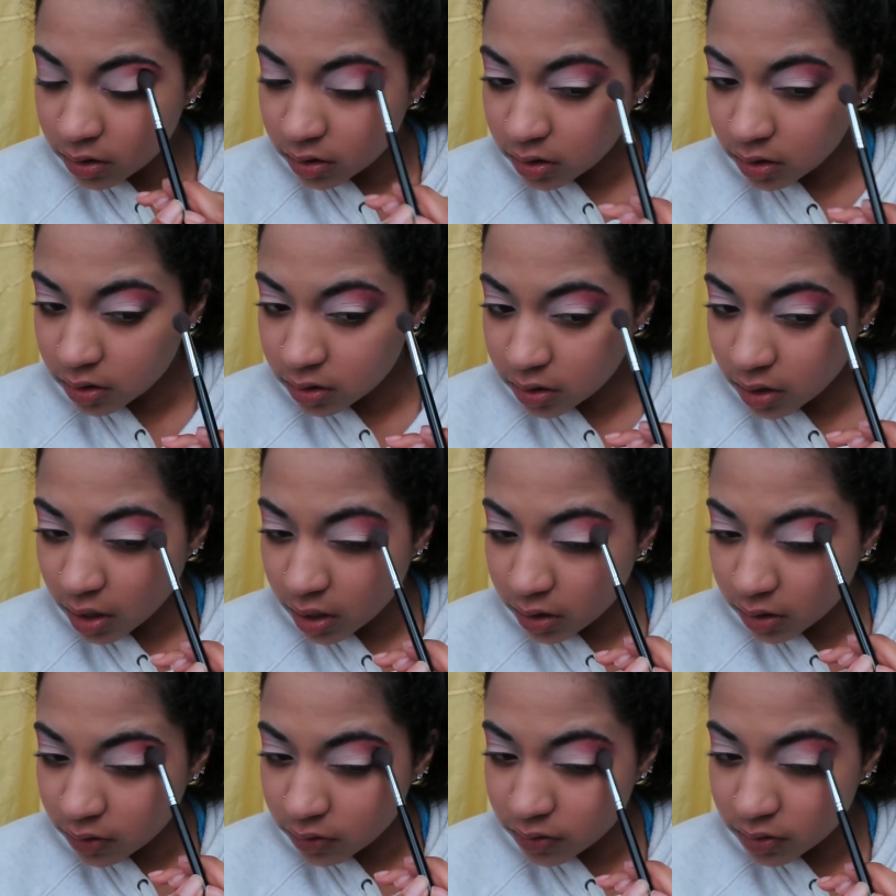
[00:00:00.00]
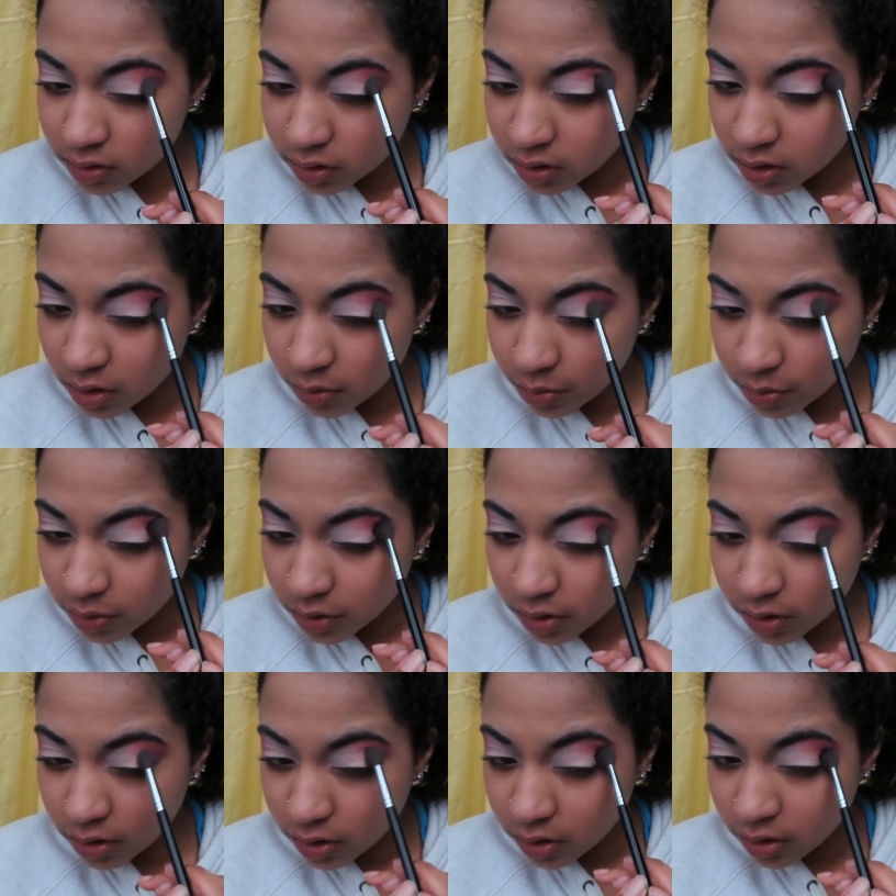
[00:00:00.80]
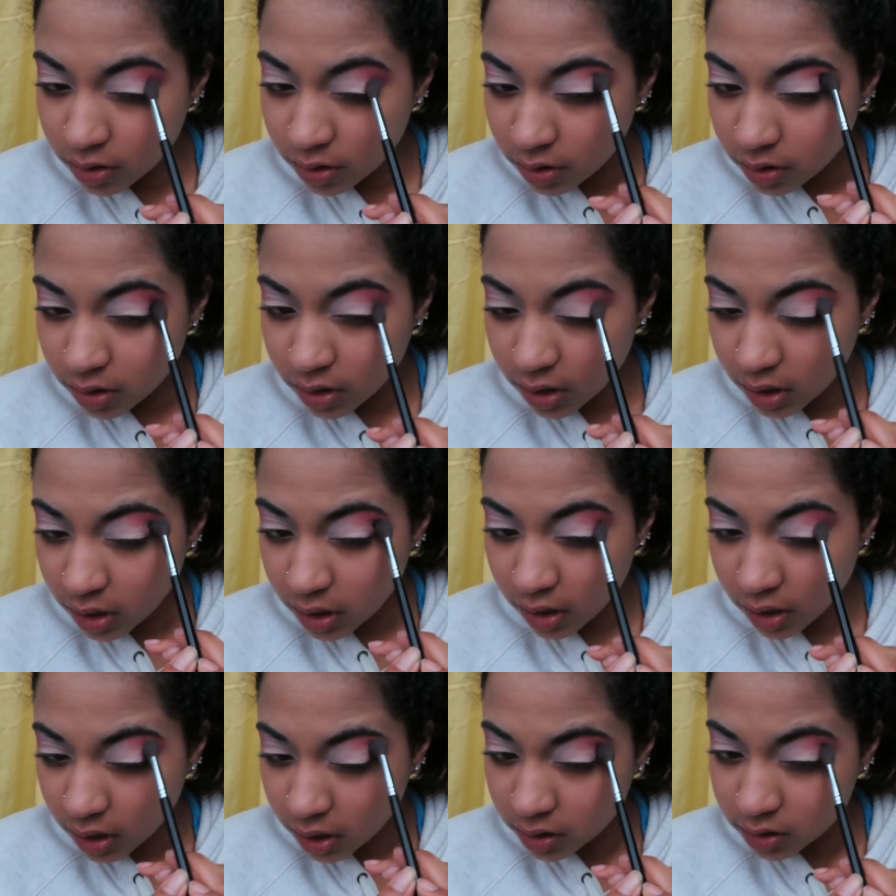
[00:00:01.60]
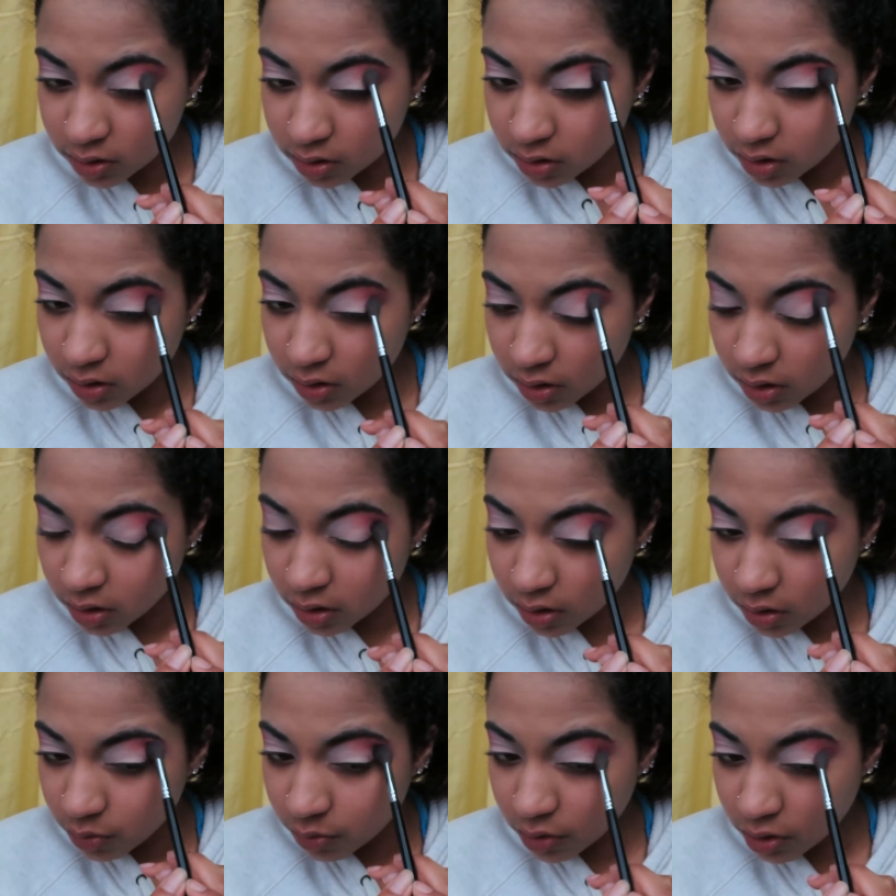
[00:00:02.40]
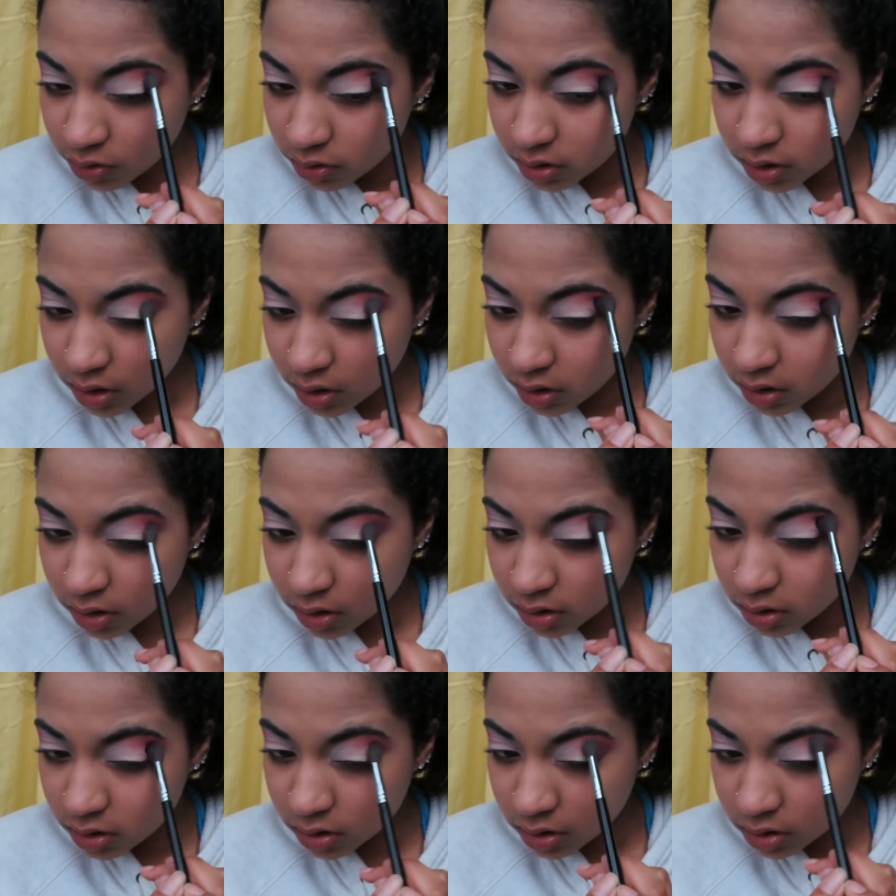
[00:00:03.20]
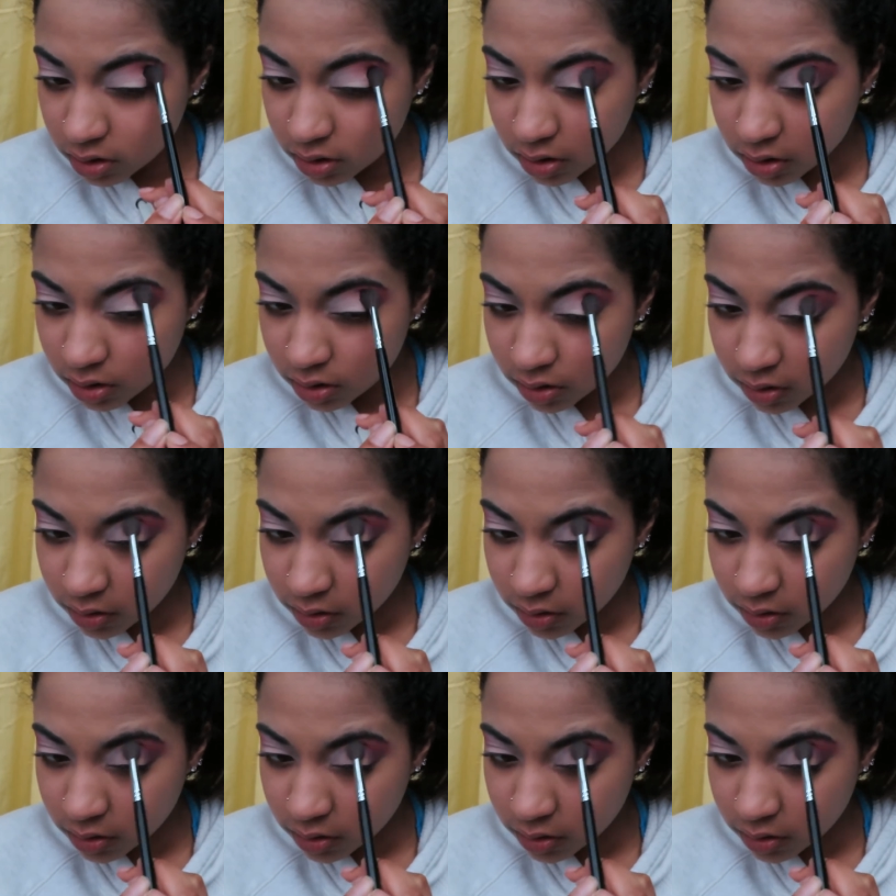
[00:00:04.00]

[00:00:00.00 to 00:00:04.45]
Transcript: Just kind of stipple and circular motions.